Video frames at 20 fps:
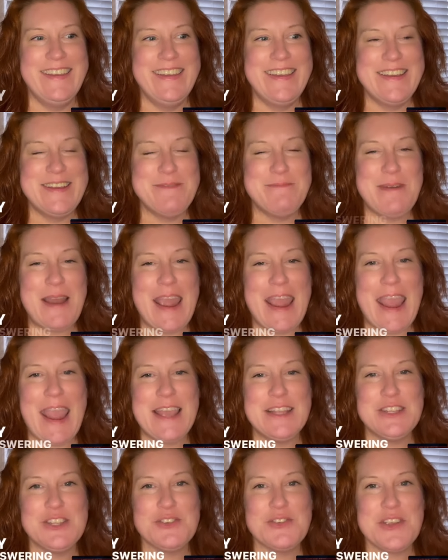My
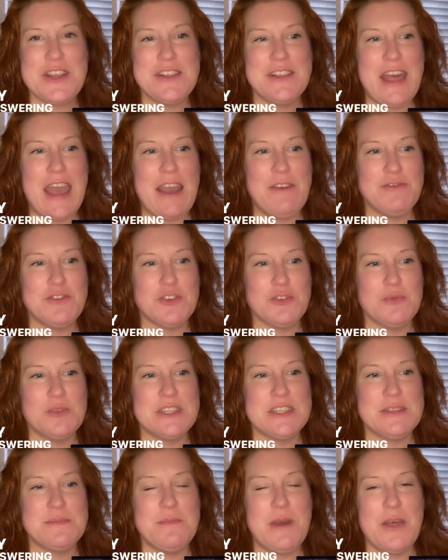answering laughter
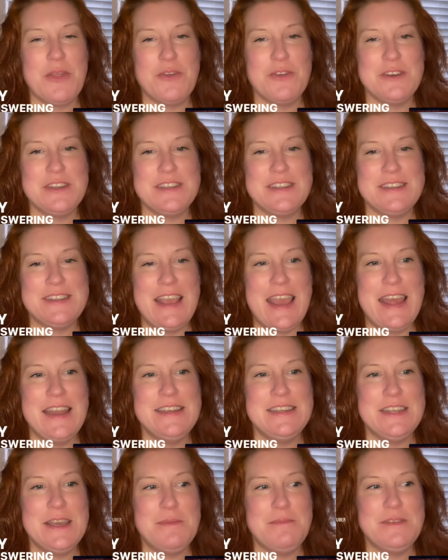was smothered as his head
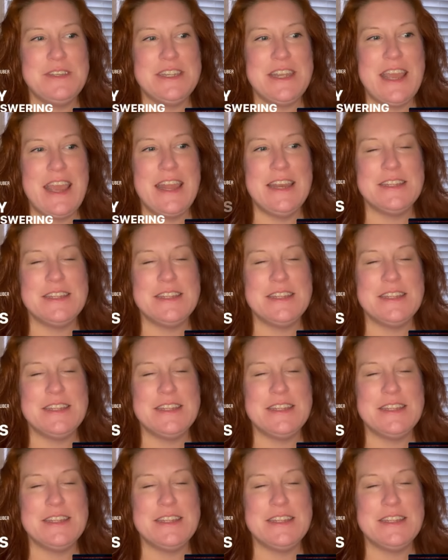dipped and his